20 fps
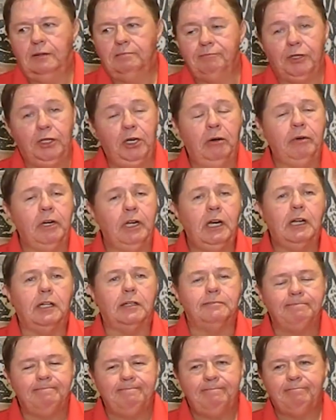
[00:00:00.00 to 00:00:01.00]
You don't need
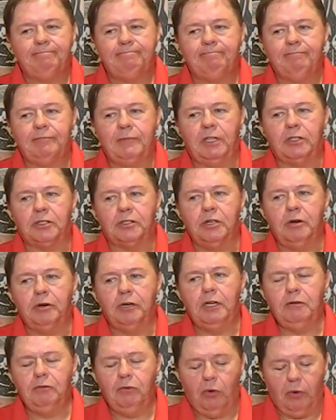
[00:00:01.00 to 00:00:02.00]
it. There's no
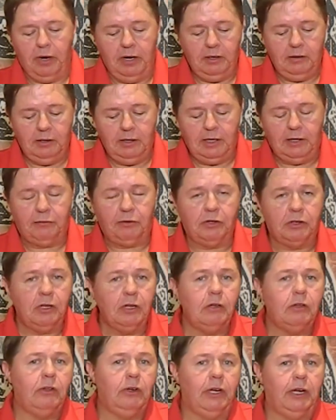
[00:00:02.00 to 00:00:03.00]
need for it. And if you
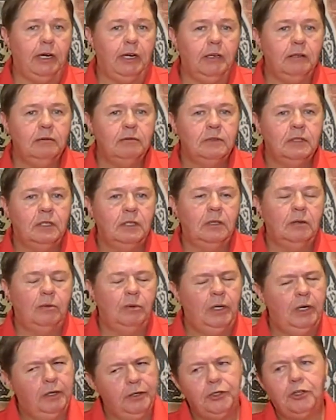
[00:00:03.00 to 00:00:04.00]
think you need it,
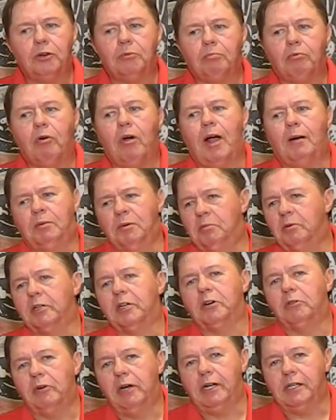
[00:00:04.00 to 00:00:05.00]
well, you're probably
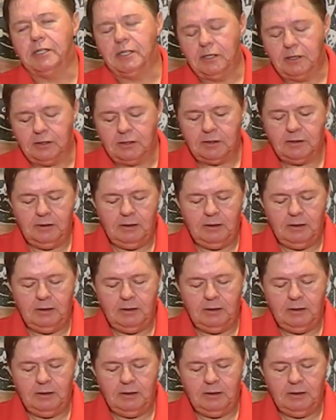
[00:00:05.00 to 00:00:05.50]
a racist.